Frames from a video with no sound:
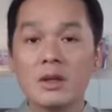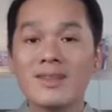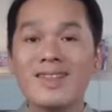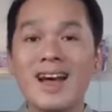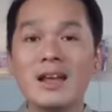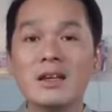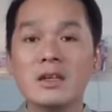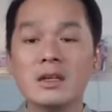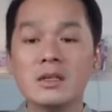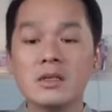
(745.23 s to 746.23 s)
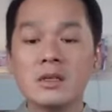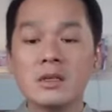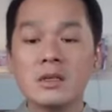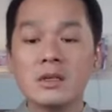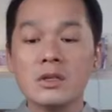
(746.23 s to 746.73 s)
That is
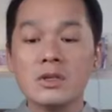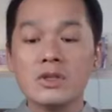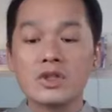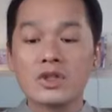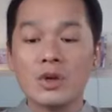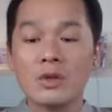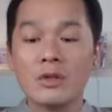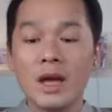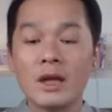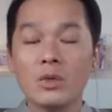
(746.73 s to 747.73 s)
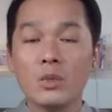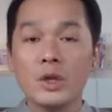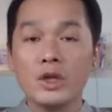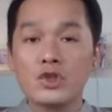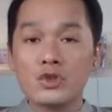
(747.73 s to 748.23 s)
to show that
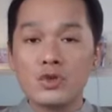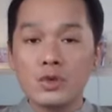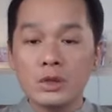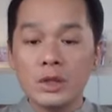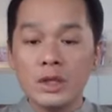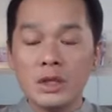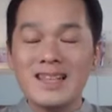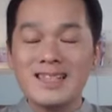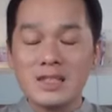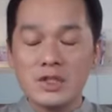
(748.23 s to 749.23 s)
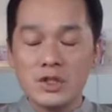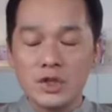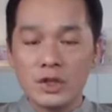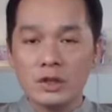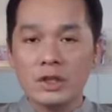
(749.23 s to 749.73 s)
we truly and
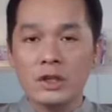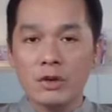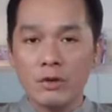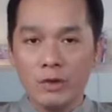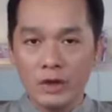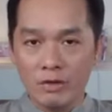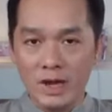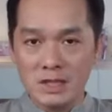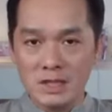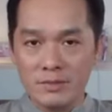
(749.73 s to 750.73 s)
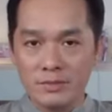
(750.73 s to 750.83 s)
sincerely regret.